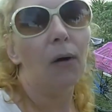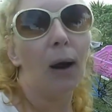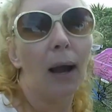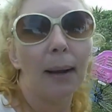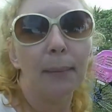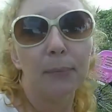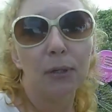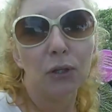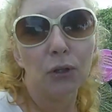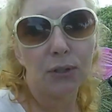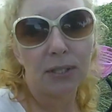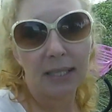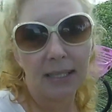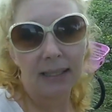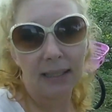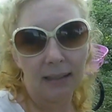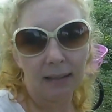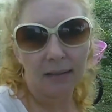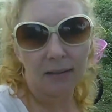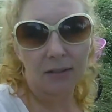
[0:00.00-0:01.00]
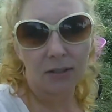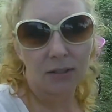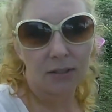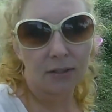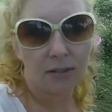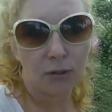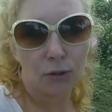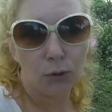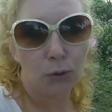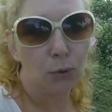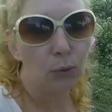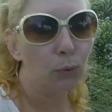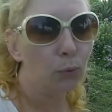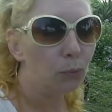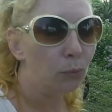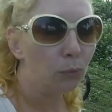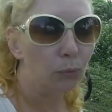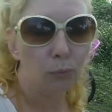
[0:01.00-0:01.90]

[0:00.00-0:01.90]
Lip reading: I'm using it to